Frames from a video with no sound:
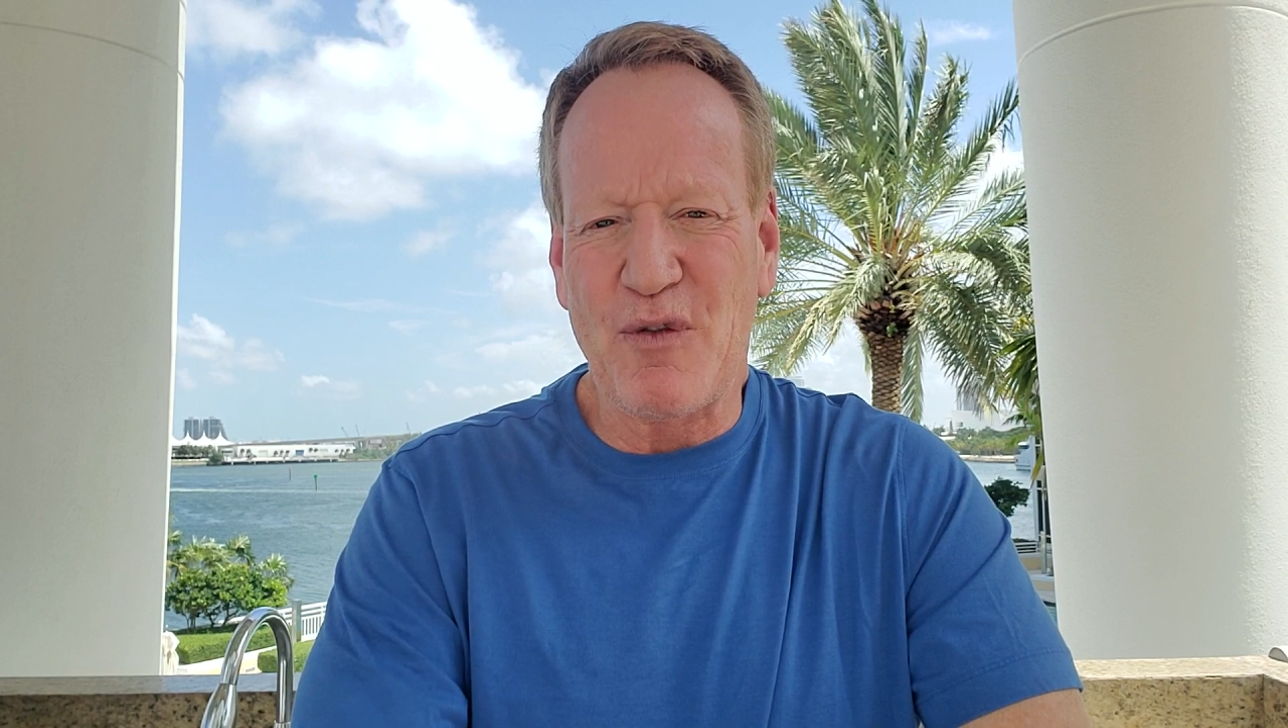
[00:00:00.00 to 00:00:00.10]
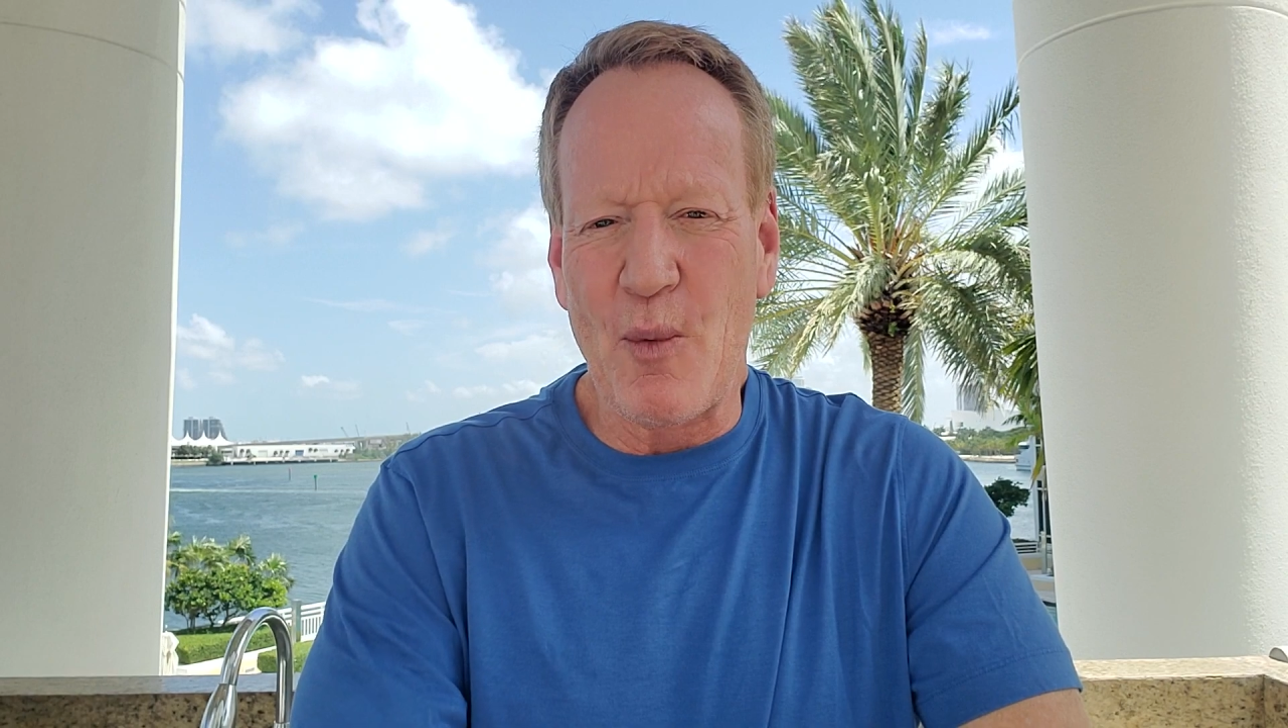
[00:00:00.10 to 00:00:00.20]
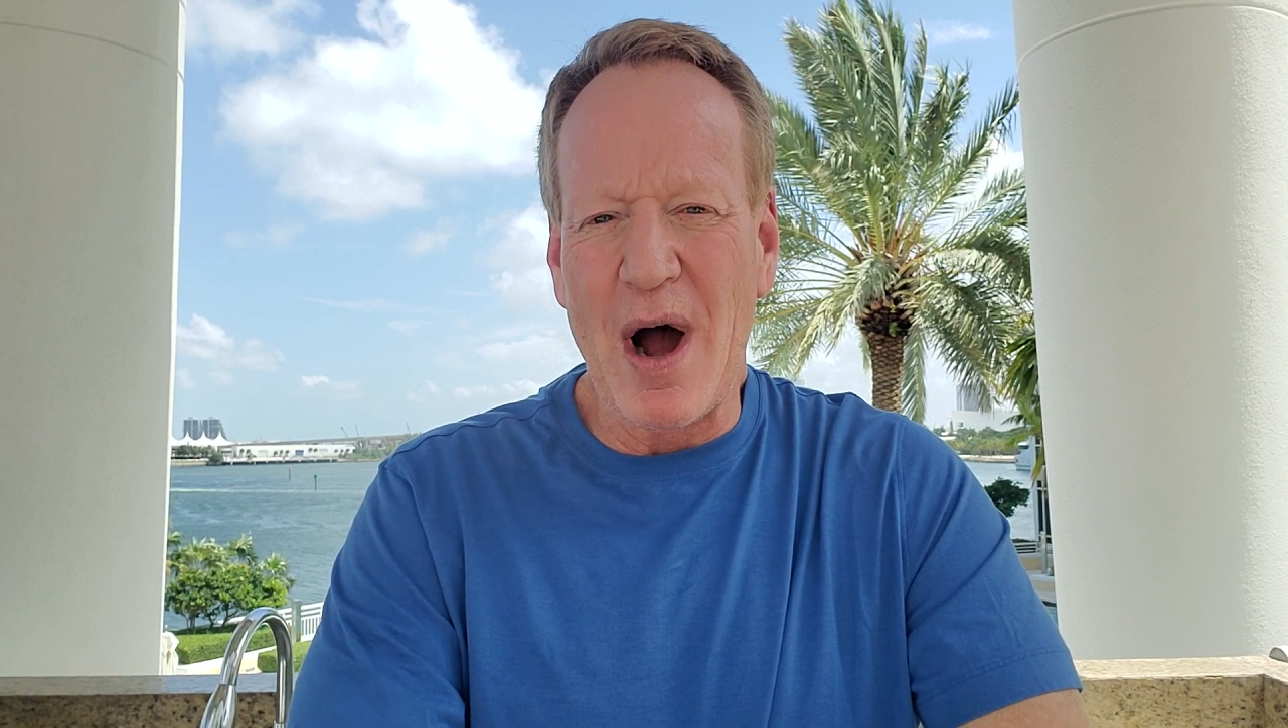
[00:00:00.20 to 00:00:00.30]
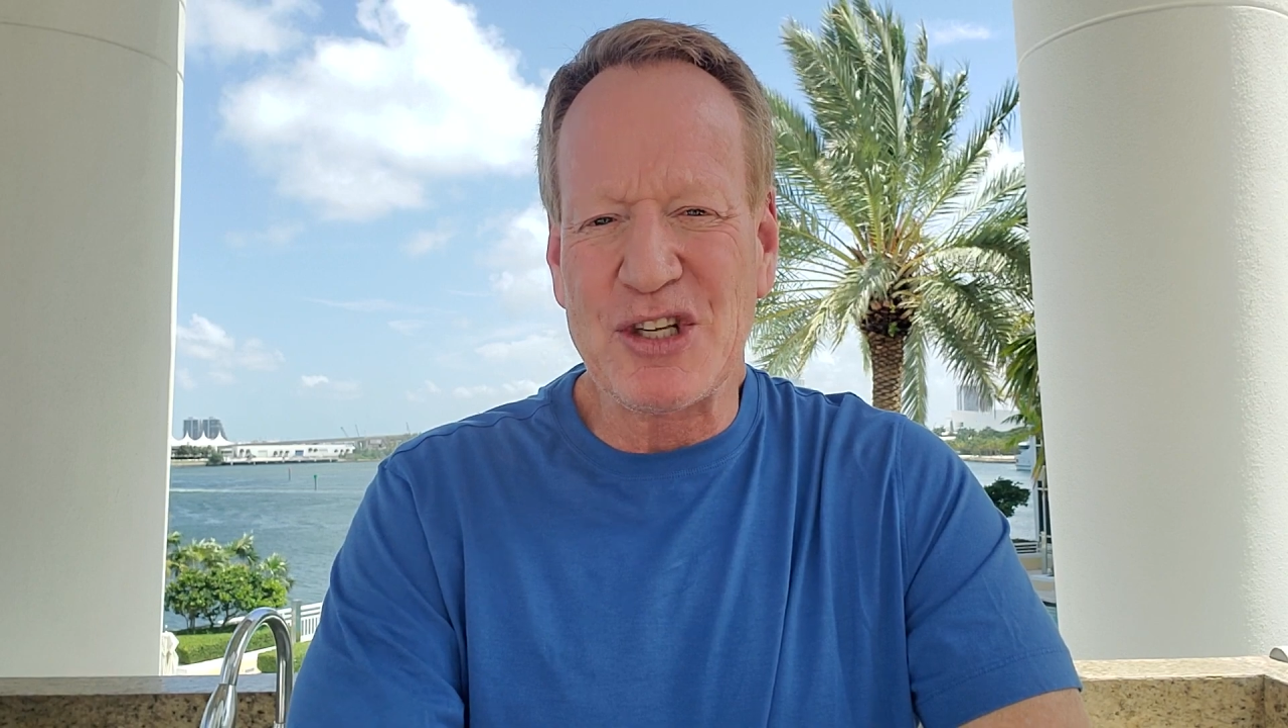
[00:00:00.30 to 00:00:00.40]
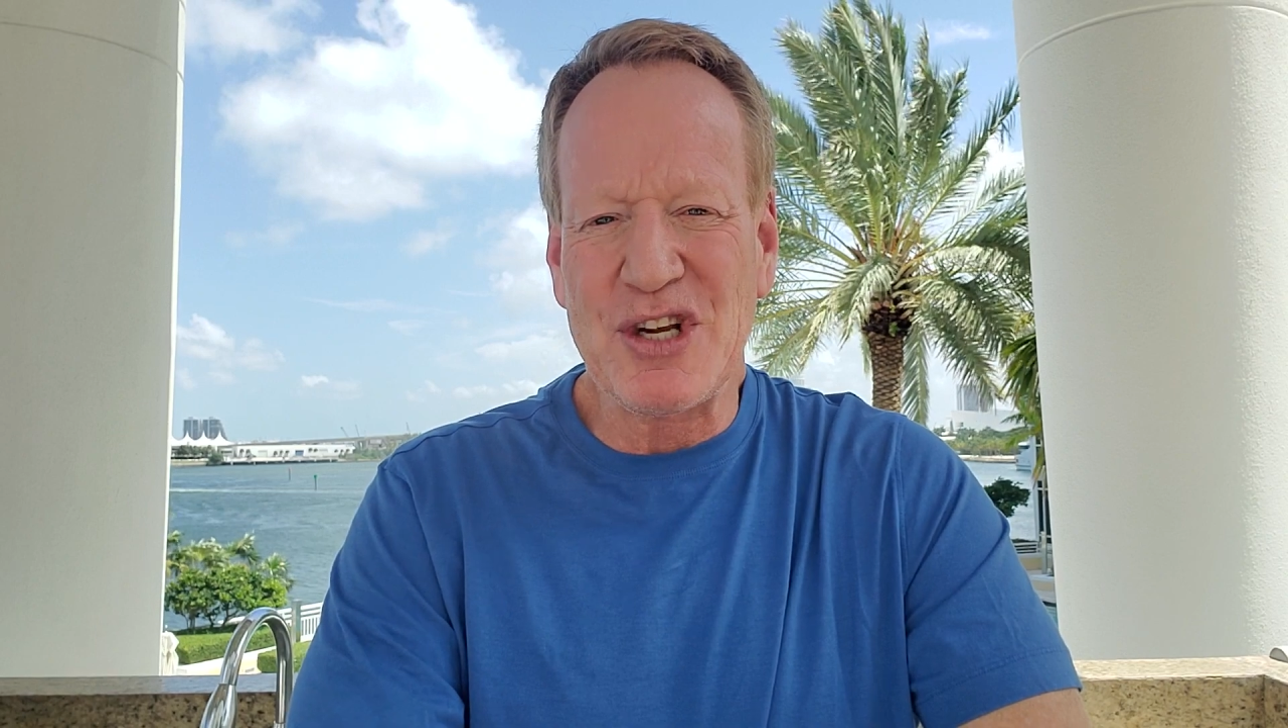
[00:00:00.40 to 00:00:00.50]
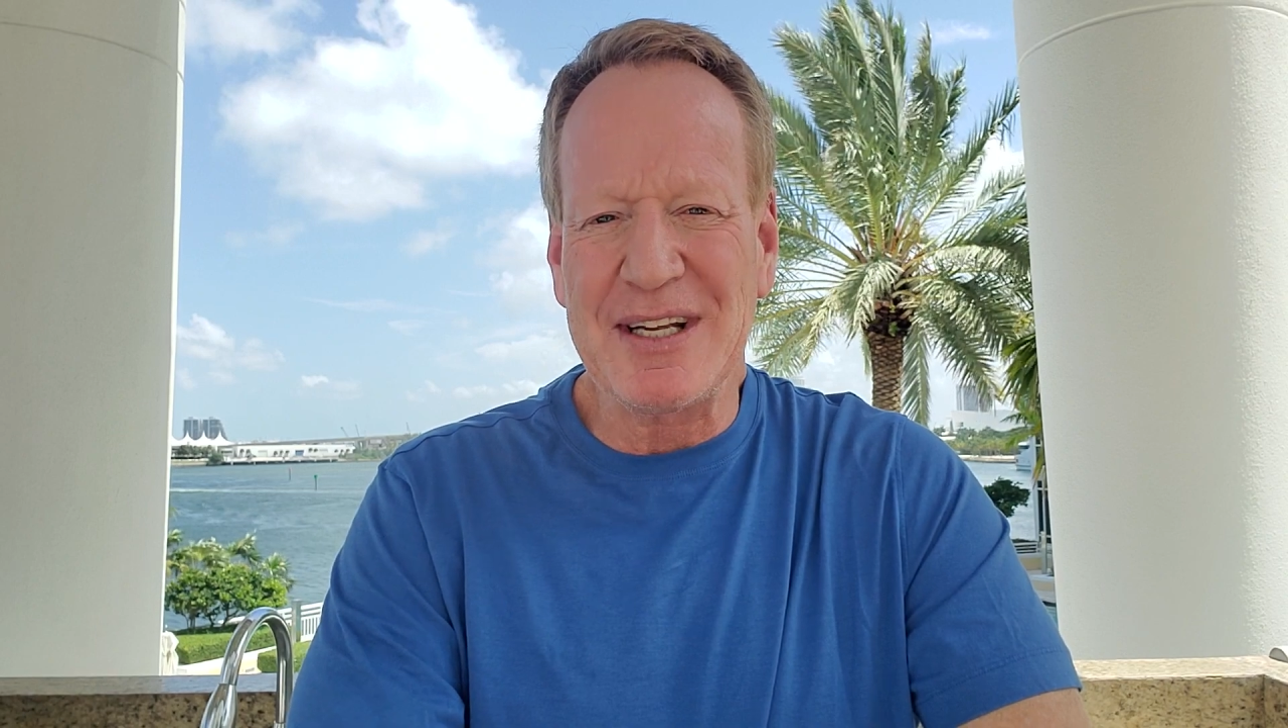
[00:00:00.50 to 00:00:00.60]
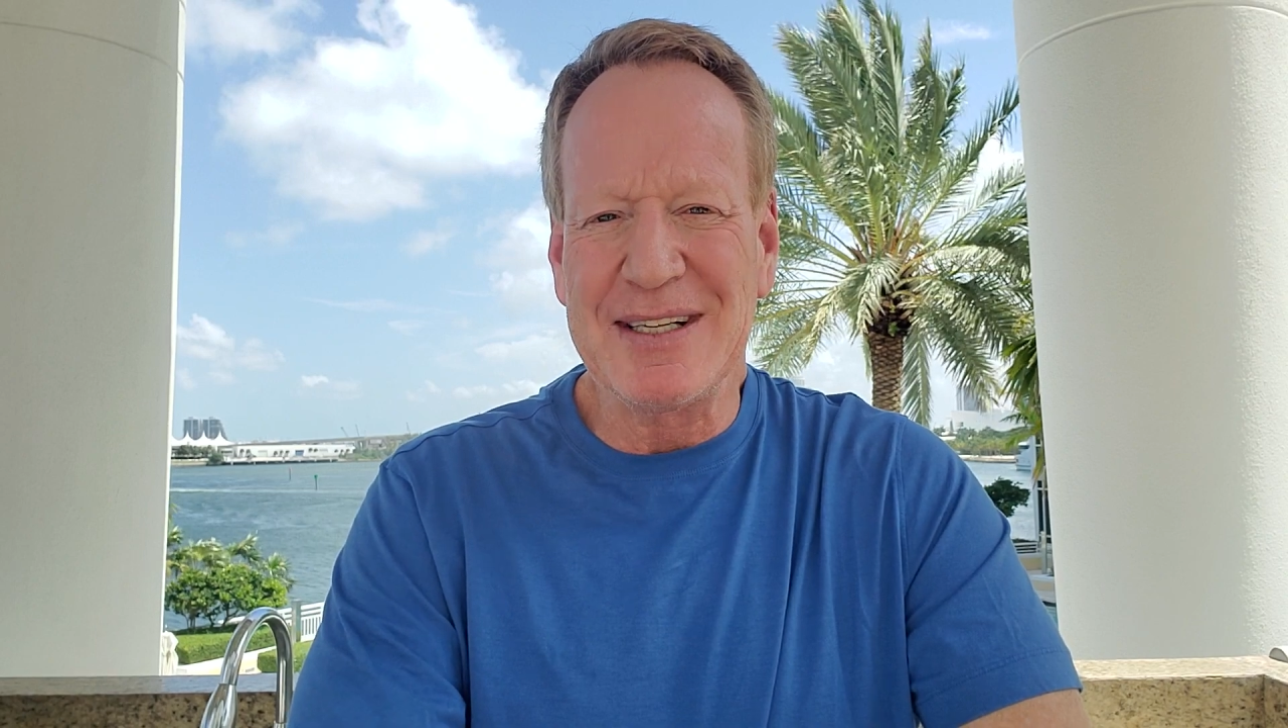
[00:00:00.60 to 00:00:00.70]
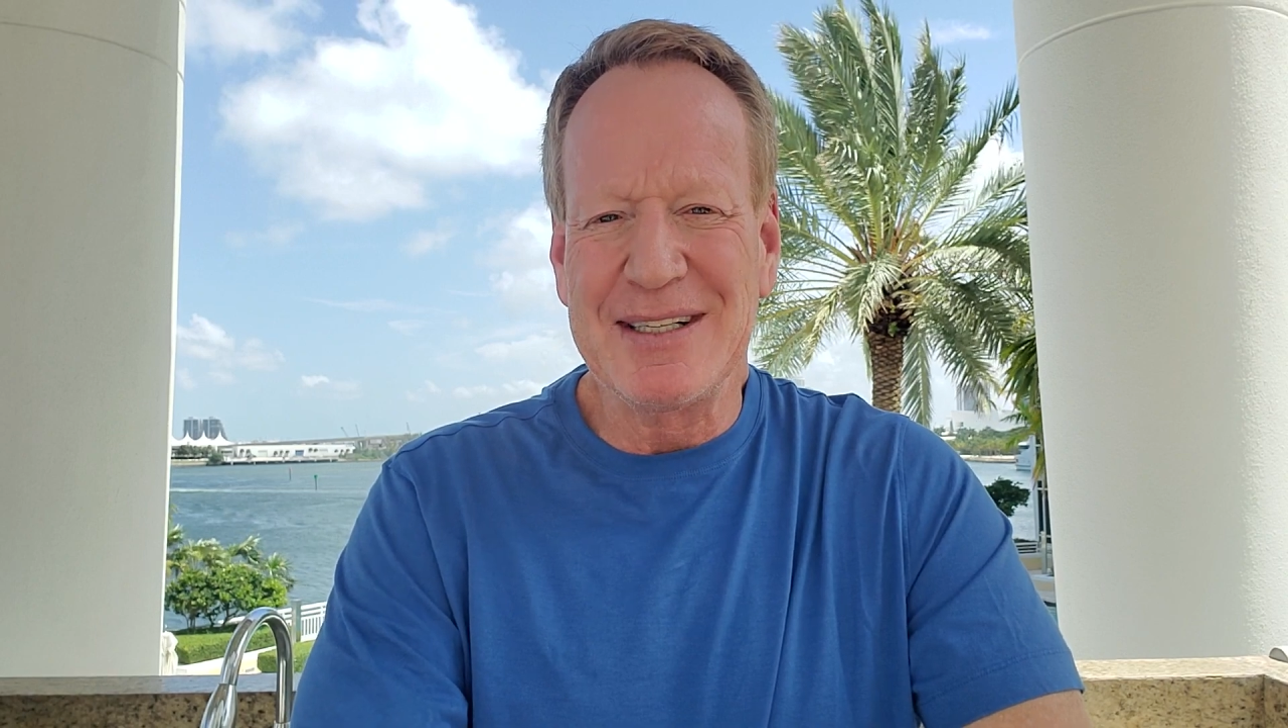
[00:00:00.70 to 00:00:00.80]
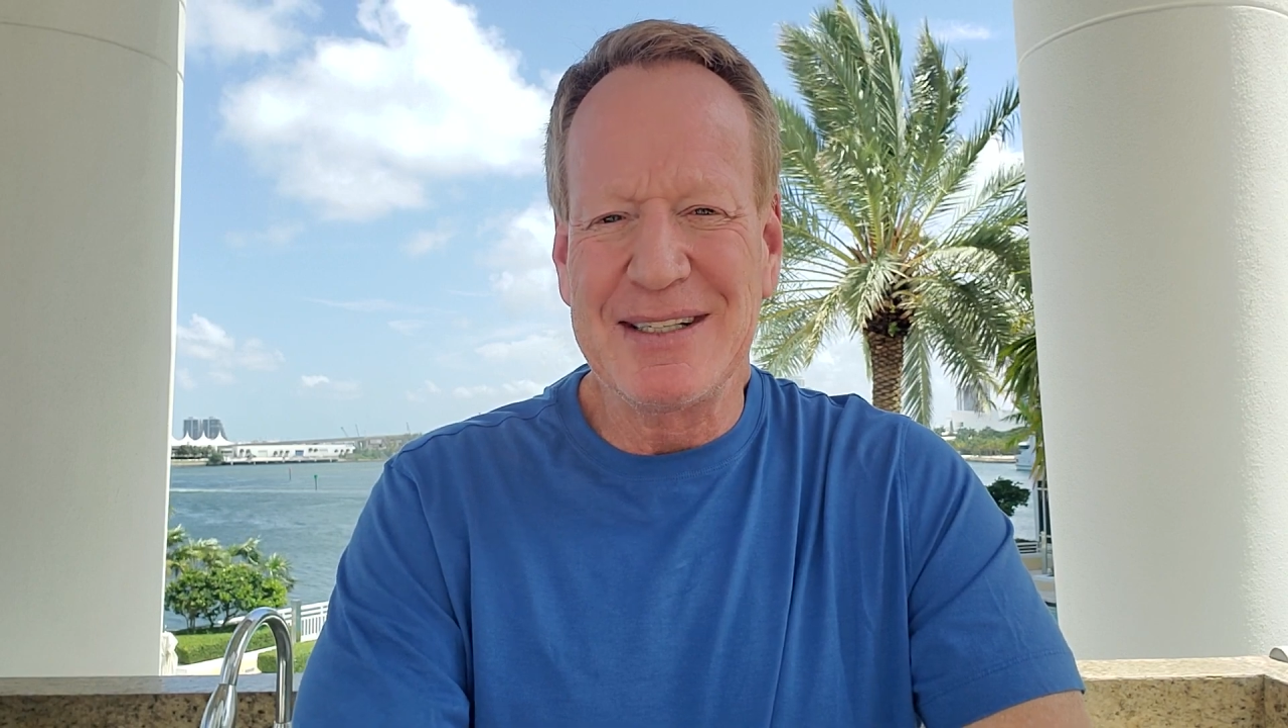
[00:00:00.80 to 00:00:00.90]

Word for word: for watching